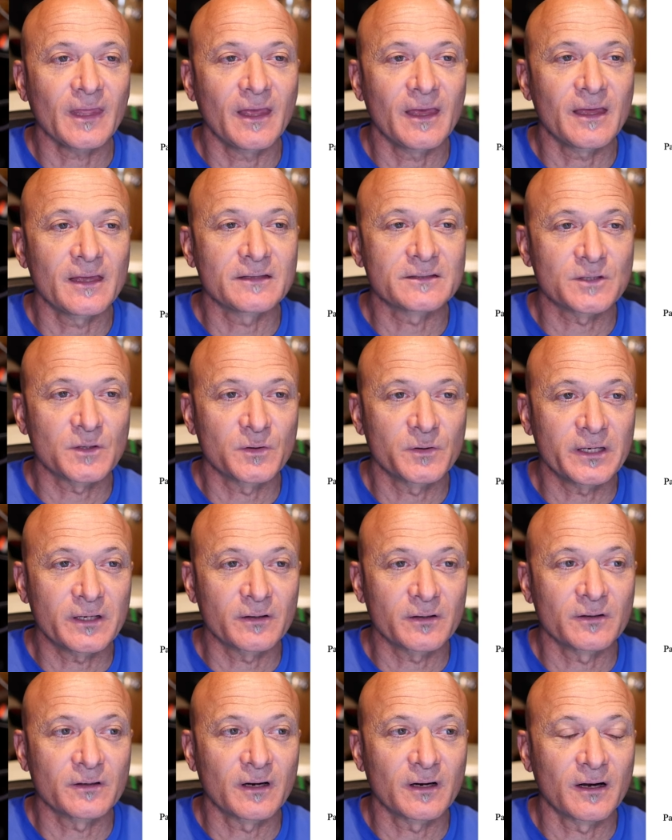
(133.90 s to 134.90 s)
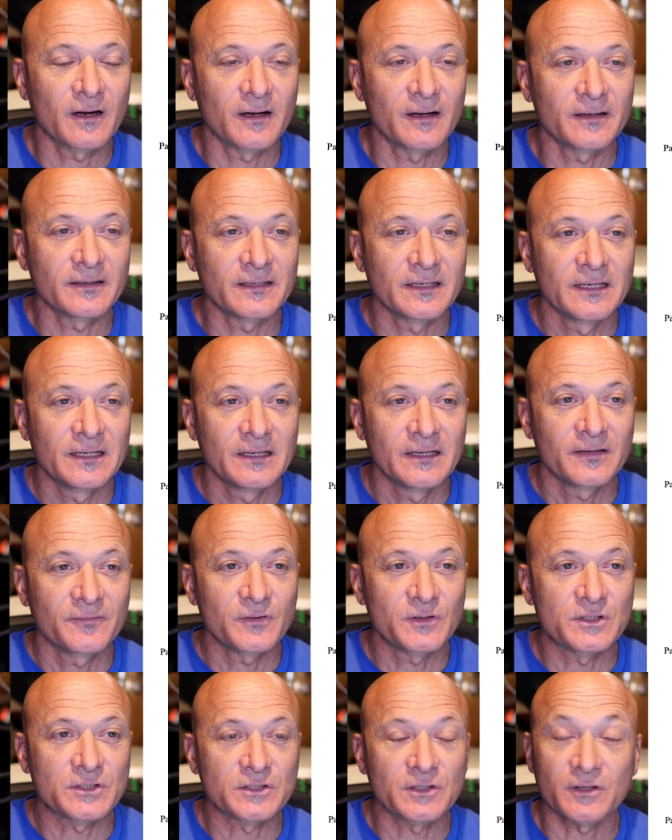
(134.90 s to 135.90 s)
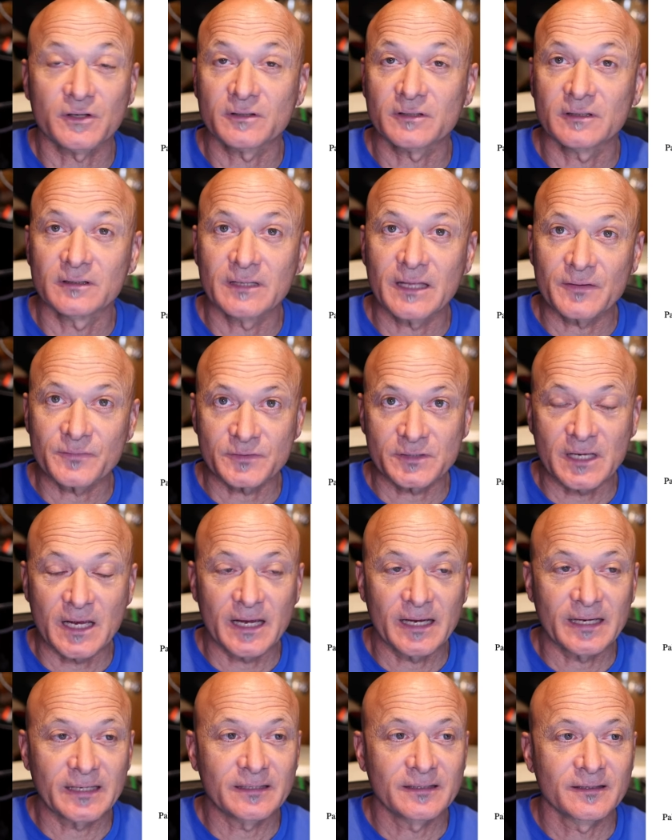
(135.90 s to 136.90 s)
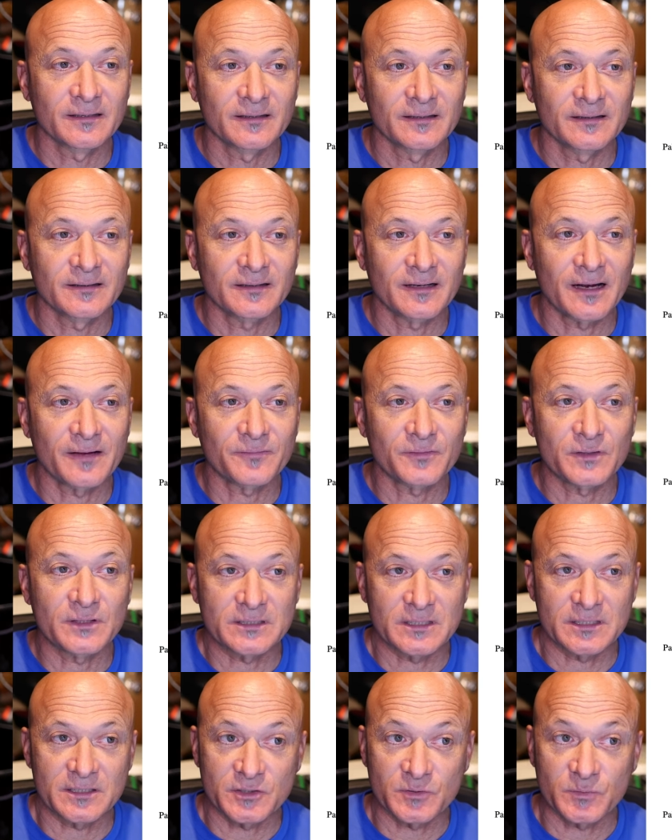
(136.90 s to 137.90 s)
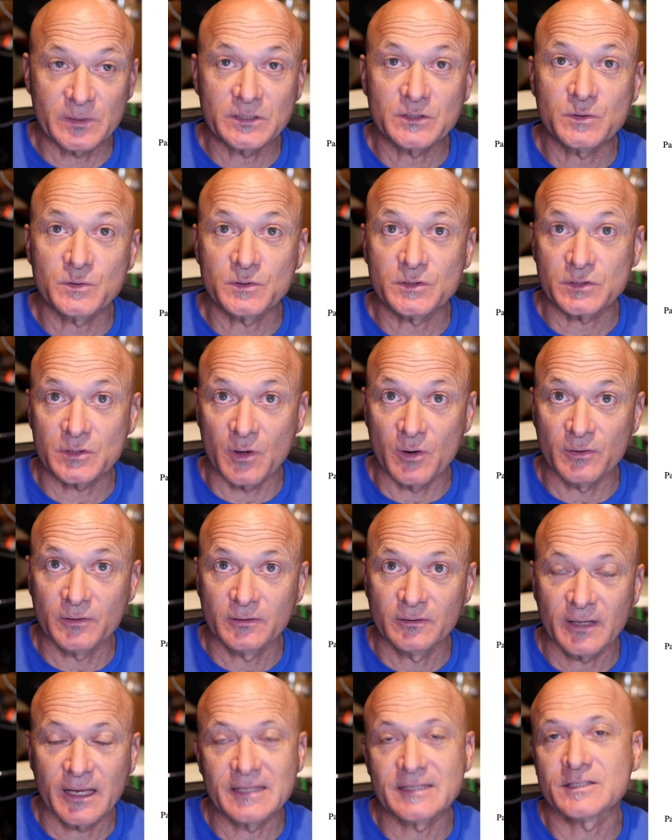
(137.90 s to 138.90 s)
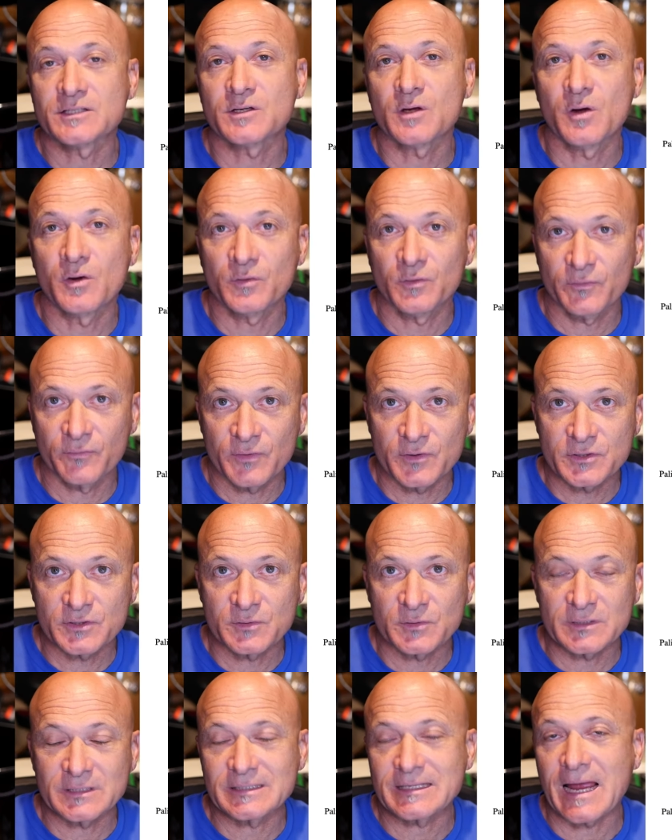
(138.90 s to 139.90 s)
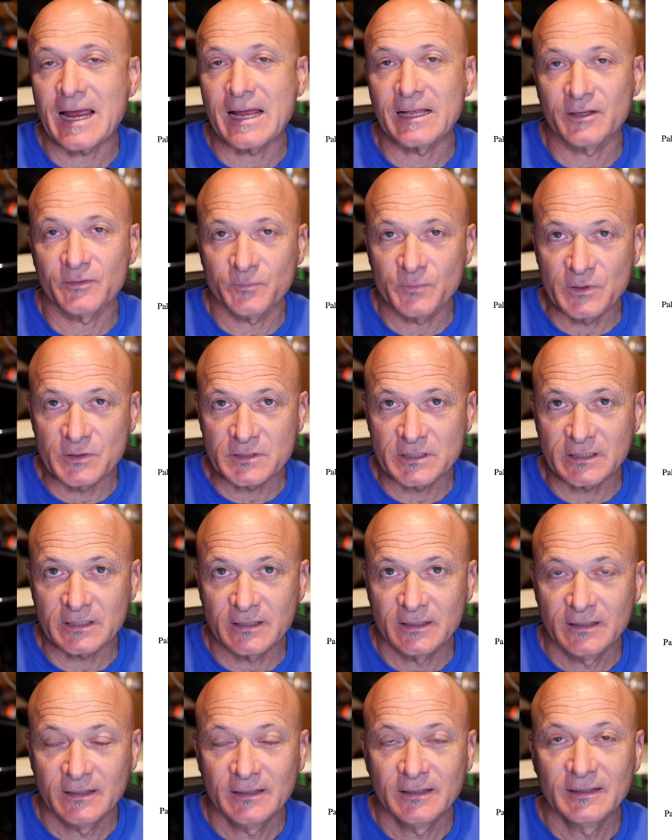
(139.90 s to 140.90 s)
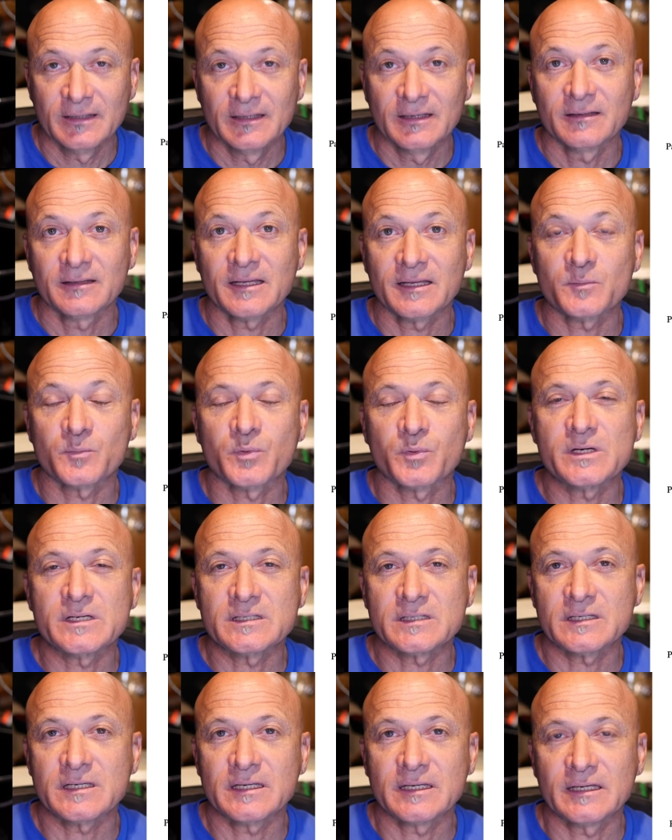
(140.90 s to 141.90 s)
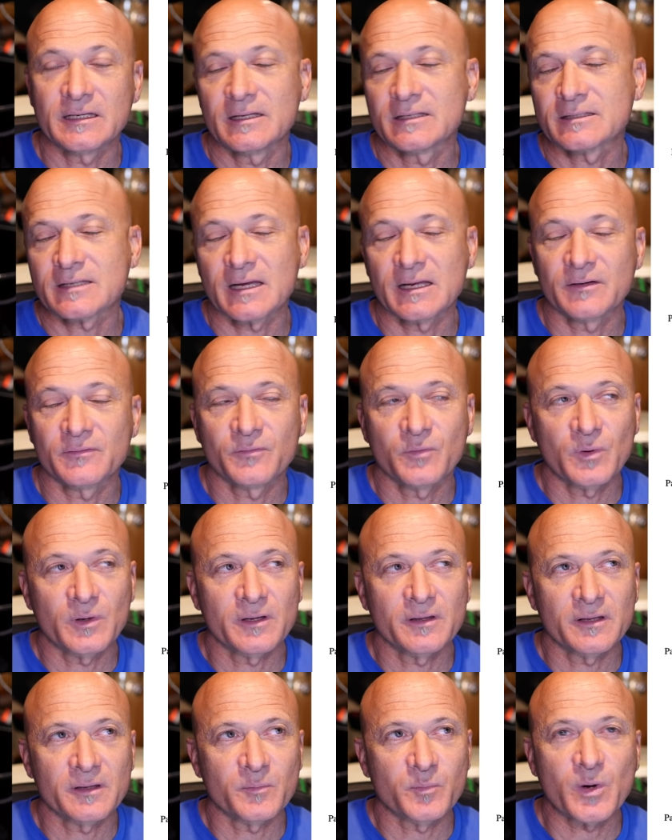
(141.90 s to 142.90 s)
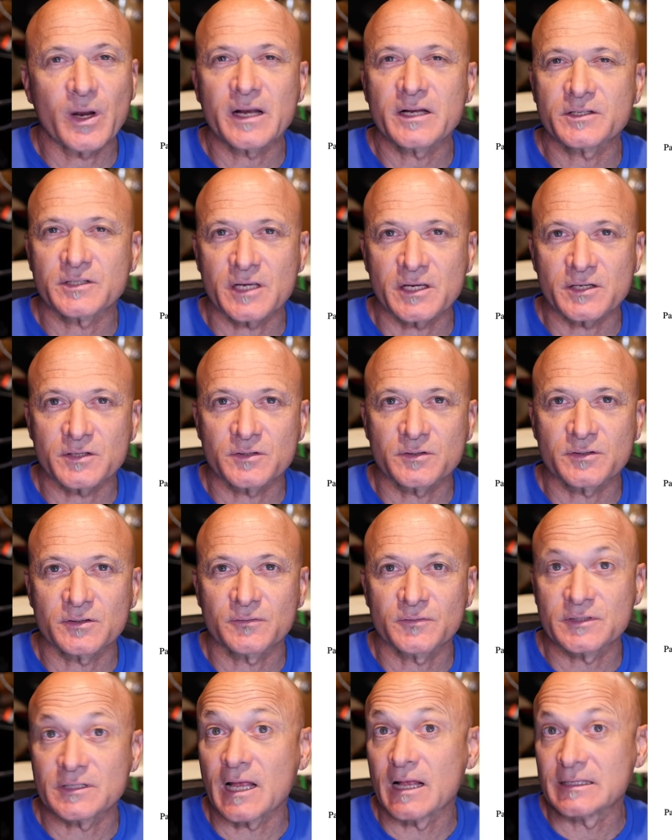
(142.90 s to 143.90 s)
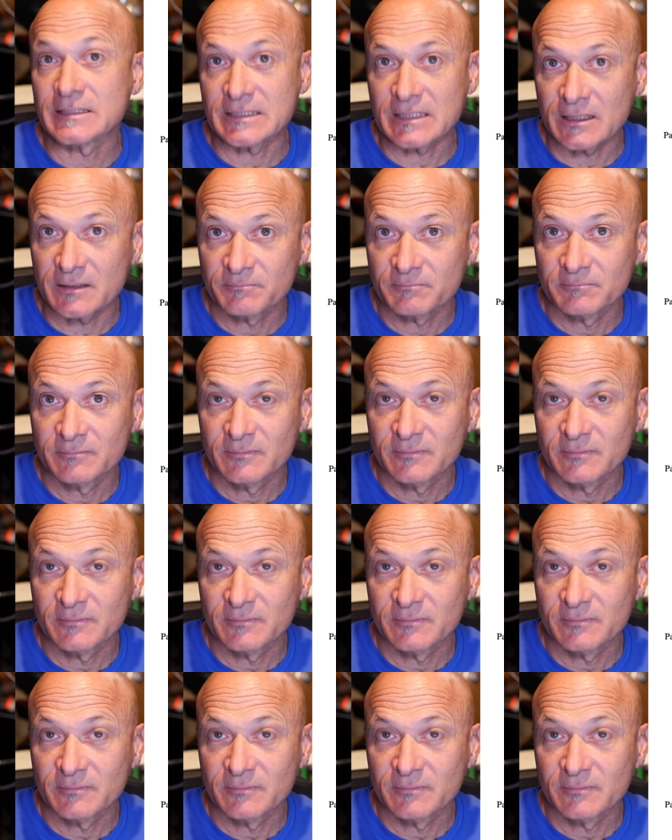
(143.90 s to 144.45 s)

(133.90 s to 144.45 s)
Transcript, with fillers: And so here on, if you just look at the left side, after it says 3 2 son, and son refers to a style of music that preceded. It's kind of one of the predecessors of salsa.